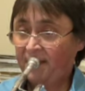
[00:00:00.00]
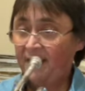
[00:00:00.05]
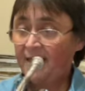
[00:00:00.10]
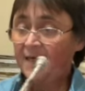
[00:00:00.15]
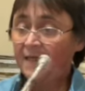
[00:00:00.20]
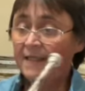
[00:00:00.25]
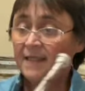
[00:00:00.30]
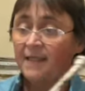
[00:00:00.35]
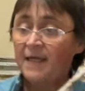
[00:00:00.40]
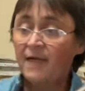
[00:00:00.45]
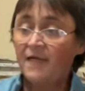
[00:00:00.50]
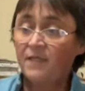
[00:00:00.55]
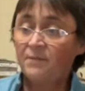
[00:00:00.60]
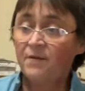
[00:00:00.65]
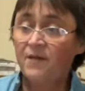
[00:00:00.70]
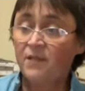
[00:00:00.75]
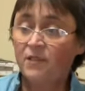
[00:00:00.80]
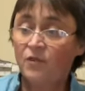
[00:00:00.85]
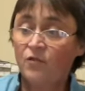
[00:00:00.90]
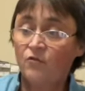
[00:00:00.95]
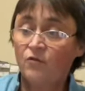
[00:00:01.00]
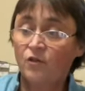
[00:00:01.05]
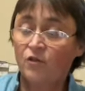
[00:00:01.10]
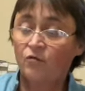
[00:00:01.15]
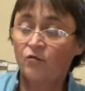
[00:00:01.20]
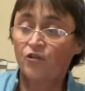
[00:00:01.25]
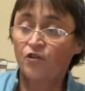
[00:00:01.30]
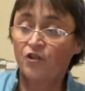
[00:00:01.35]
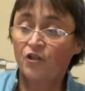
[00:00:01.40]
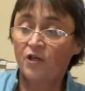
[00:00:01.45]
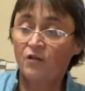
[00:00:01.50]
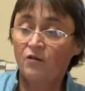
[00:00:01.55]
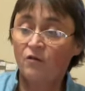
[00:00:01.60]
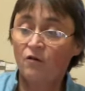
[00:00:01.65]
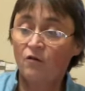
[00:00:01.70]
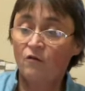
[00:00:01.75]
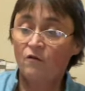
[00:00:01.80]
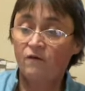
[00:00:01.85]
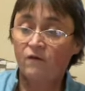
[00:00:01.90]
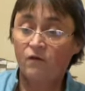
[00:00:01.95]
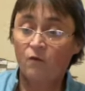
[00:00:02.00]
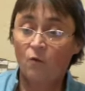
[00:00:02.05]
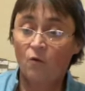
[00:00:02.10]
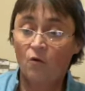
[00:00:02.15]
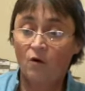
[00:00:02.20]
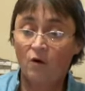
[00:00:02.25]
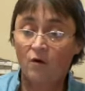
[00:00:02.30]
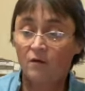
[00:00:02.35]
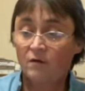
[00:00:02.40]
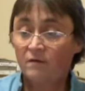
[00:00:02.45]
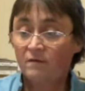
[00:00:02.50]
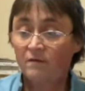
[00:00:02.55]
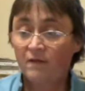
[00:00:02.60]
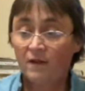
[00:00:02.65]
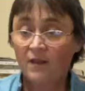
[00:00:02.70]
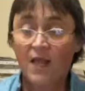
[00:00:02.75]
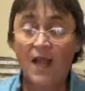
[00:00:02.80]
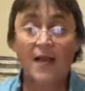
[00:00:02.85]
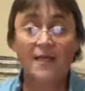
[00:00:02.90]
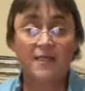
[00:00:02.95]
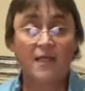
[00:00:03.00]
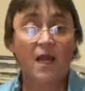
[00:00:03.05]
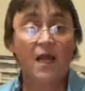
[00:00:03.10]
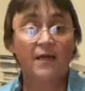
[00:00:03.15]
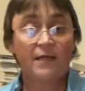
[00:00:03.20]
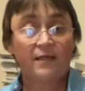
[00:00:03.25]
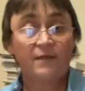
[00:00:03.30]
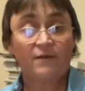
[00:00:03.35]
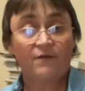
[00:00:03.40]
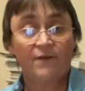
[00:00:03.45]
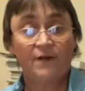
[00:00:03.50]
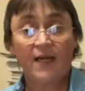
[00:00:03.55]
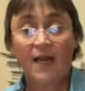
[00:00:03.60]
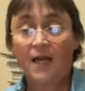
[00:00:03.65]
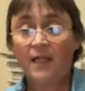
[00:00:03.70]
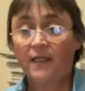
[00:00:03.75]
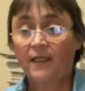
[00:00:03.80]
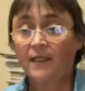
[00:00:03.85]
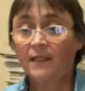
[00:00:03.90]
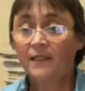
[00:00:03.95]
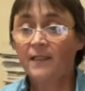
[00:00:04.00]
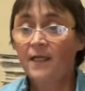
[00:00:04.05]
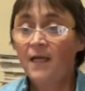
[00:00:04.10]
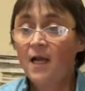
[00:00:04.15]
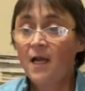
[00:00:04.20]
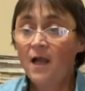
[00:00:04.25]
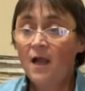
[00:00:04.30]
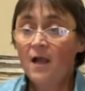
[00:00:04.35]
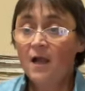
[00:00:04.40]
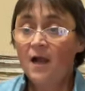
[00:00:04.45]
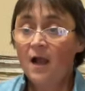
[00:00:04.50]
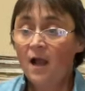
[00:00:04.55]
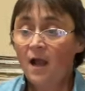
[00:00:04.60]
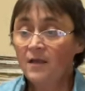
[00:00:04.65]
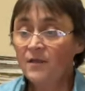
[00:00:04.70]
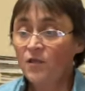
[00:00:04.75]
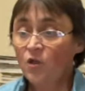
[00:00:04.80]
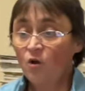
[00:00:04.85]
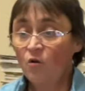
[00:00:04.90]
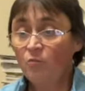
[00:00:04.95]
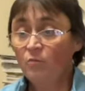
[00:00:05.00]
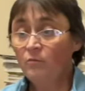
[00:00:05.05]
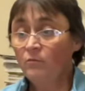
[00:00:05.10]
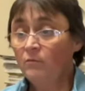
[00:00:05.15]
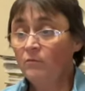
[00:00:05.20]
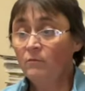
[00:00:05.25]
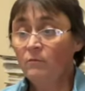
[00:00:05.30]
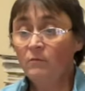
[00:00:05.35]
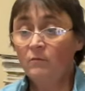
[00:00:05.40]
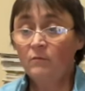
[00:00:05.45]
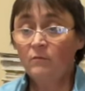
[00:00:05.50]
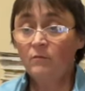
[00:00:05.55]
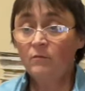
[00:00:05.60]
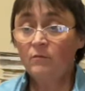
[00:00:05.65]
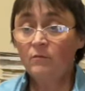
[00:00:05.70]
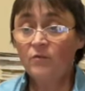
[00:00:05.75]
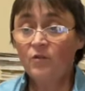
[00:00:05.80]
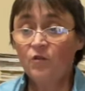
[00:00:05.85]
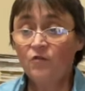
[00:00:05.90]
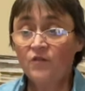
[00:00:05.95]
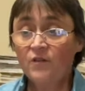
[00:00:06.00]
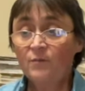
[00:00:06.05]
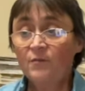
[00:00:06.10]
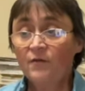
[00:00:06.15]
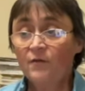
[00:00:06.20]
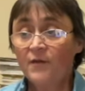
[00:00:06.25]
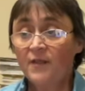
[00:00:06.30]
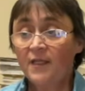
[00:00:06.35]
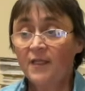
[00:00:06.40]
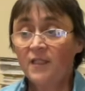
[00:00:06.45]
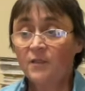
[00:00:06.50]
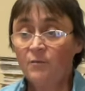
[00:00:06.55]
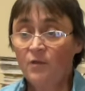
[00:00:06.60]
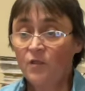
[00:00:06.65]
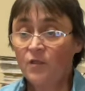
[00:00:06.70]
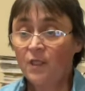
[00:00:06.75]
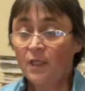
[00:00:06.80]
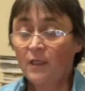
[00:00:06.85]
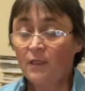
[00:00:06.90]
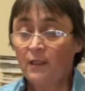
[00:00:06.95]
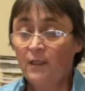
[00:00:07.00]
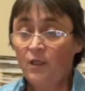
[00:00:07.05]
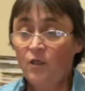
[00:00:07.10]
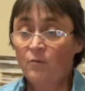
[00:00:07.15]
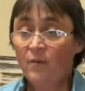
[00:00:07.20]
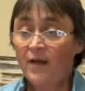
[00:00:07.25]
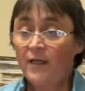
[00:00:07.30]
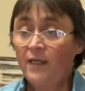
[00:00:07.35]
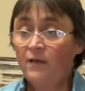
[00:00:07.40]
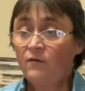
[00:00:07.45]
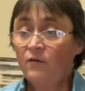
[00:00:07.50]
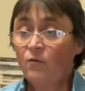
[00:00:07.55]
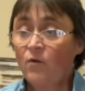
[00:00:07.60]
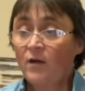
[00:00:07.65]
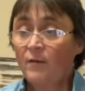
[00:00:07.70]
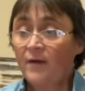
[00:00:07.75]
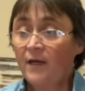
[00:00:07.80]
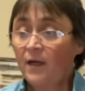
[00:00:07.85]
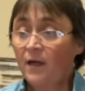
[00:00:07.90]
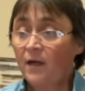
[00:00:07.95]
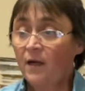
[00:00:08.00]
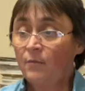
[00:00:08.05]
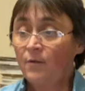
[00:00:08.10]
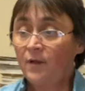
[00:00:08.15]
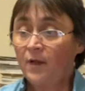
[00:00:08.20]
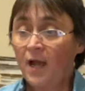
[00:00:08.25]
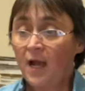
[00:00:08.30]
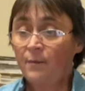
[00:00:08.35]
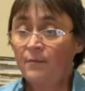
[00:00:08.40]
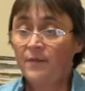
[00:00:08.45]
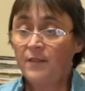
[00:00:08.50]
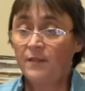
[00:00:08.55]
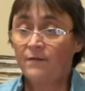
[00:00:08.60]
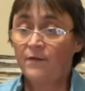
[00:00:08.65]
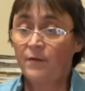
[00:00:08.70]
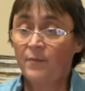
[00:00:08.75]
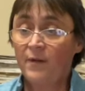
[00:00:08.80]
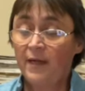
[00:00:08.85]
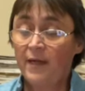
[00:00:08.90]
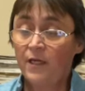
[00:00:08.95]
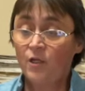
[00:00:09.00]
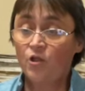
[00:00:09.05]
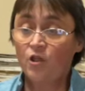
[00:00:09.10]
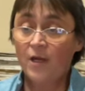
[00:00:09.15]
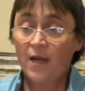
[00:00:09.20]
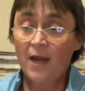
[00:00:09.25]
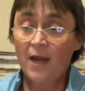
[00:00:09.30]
It's a nice place to do a crescendo for the last line in the finale. So do some different things musically. You might even want to make a couple of copies of the page